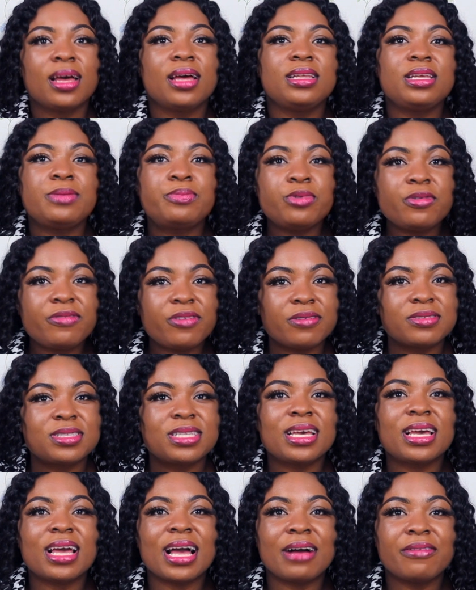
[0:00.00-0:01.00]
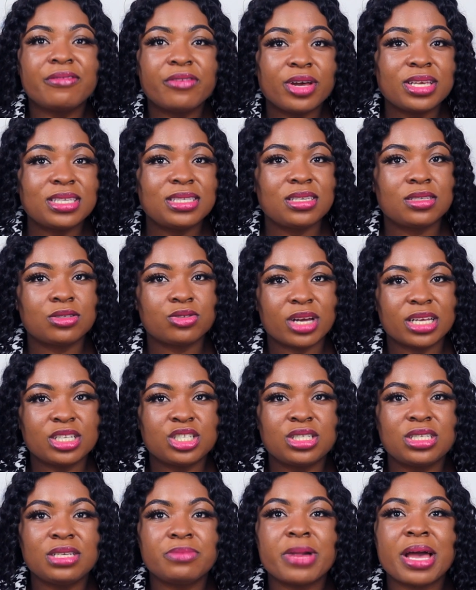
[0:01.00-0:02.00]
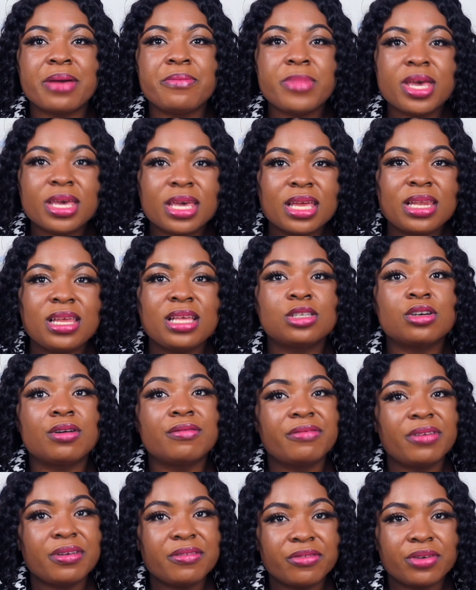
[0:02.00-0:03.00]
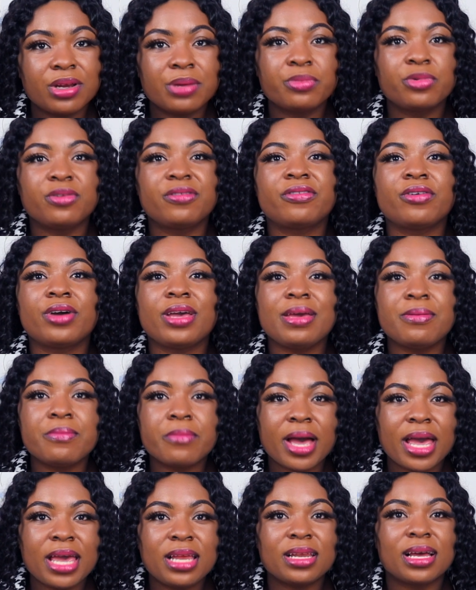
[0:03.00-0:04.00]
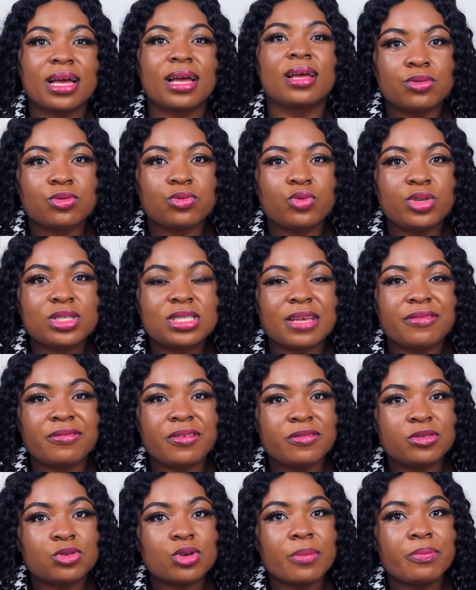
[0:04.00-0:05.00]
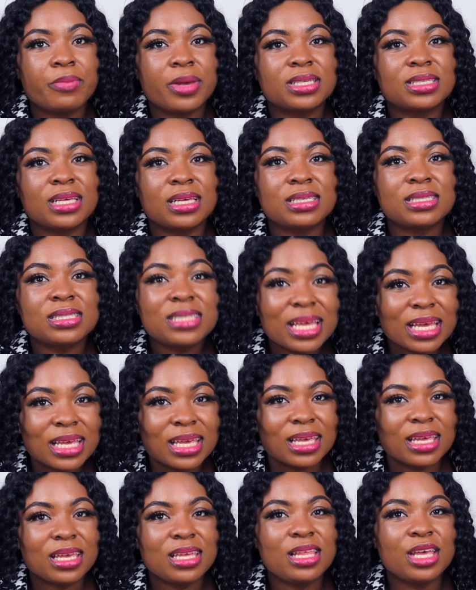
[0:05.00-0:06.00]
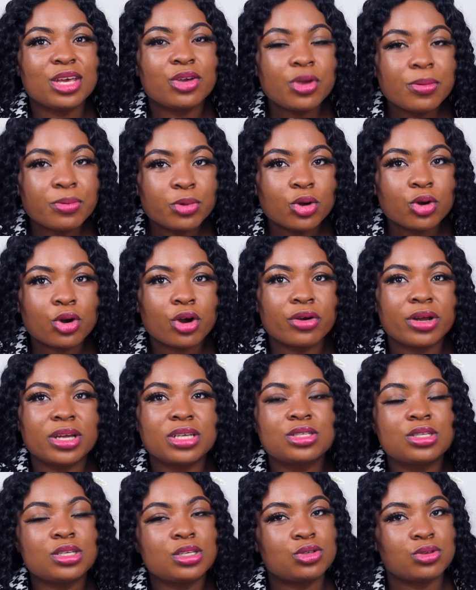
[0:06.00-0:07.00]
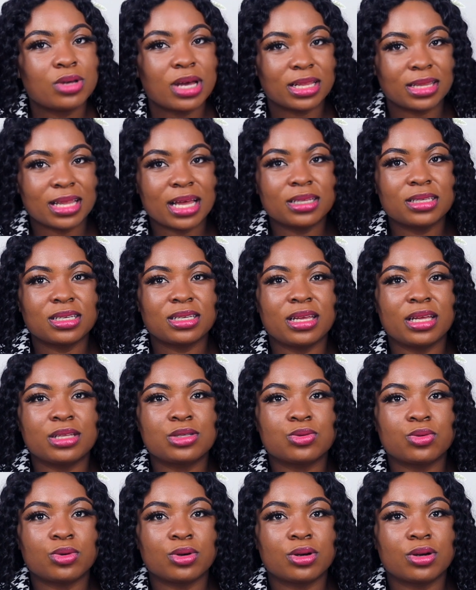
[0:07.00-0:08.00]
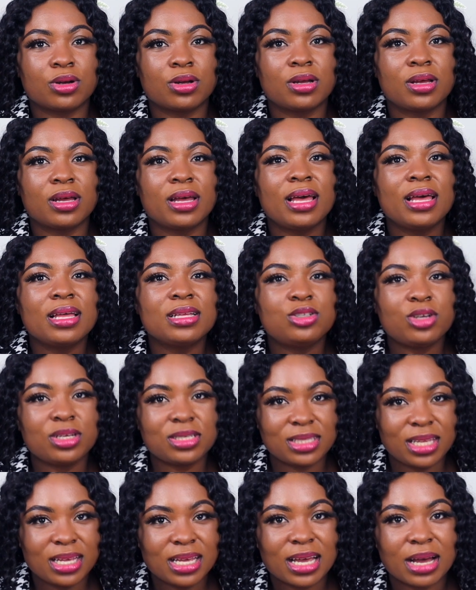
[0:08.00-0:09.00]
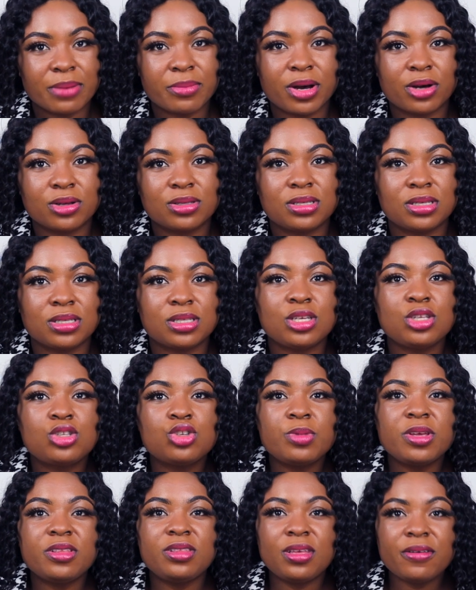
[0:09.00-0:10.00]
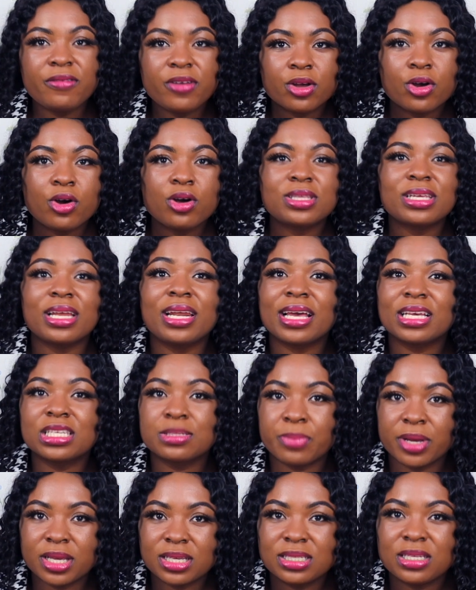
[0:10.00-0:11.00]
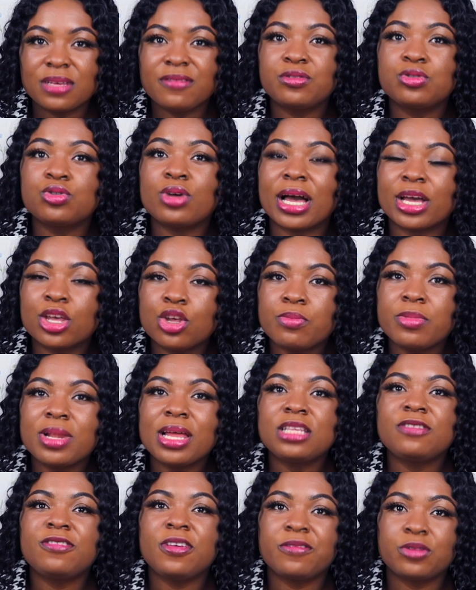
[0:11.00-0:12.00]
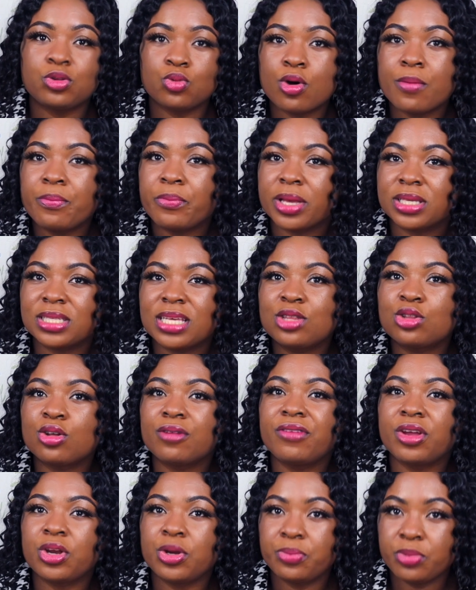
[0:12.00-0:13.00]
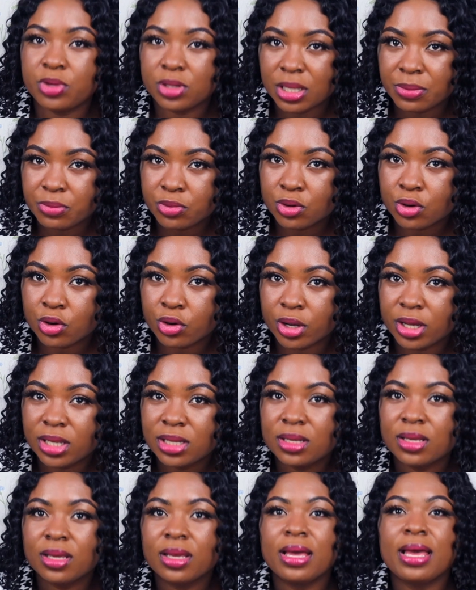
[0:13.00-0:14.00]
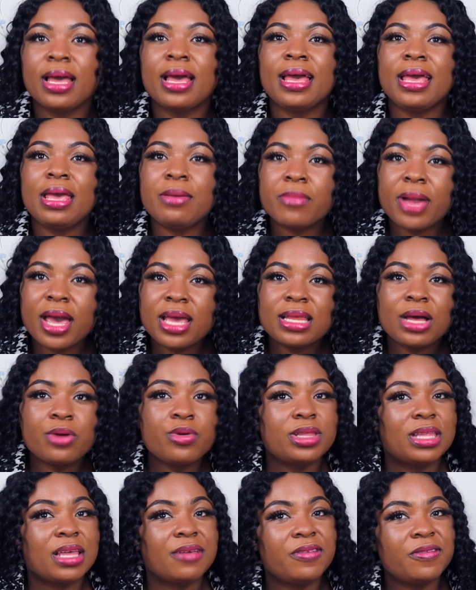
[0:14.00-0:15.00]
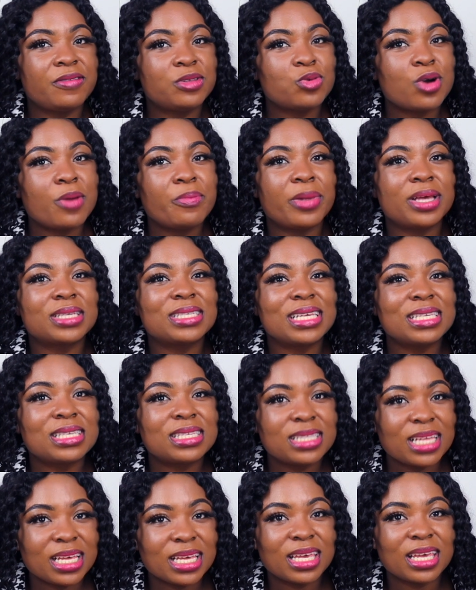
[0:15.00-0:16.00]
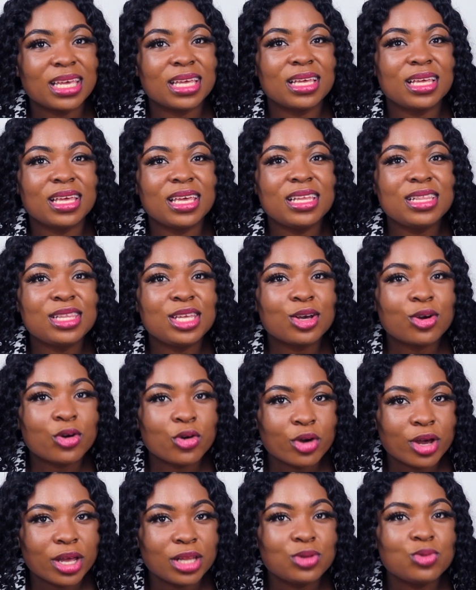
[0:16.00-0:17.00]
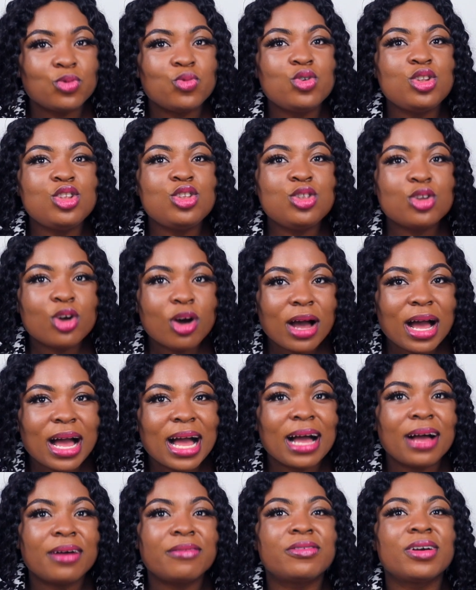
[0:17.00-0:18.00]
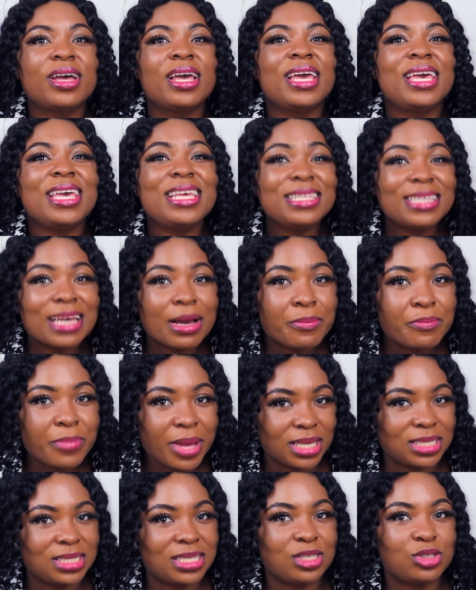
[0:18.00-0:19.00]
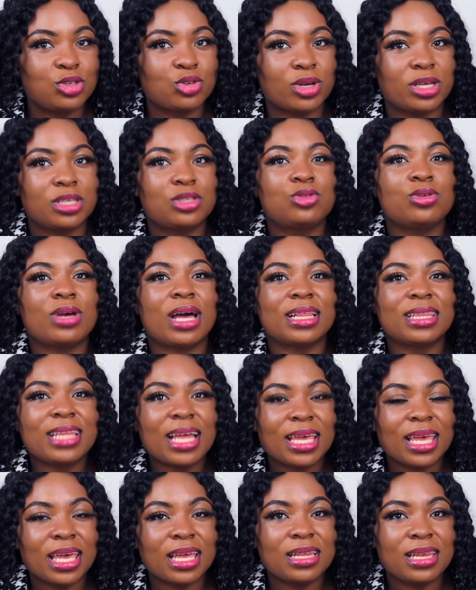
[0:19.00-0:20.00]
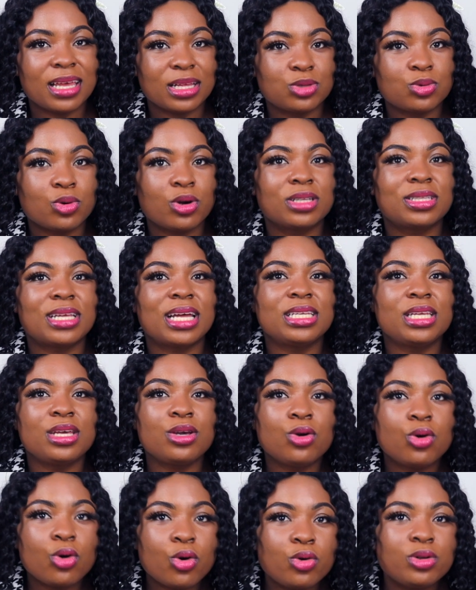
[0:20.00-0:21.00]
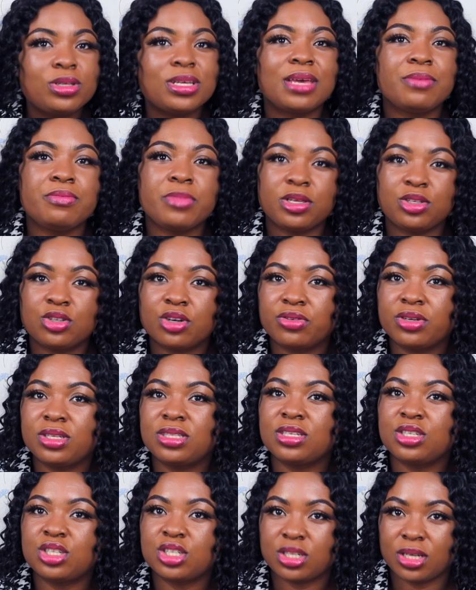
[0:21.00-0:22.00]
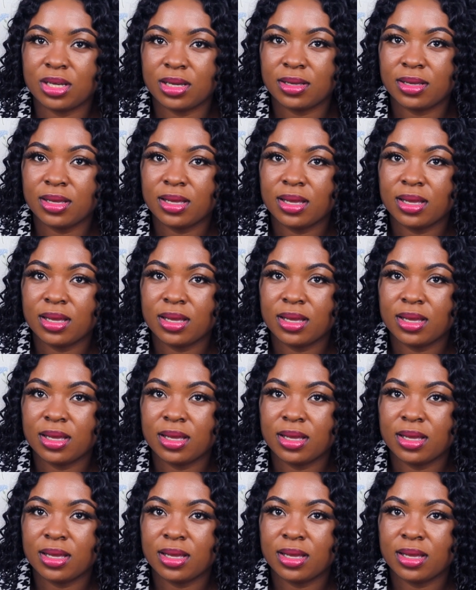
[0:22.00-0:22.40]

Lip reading: The proof of stake avoids this tragedy by making it unfavorable for a miner with a 51% stake in a cryptocurrency to attack the network. Just think about it. It will be difficult and expensive to accumulate 51% of a reputable coin. A miner with a 51% stake in the coin would not have in their best interest to attack a network that they hold a majority share.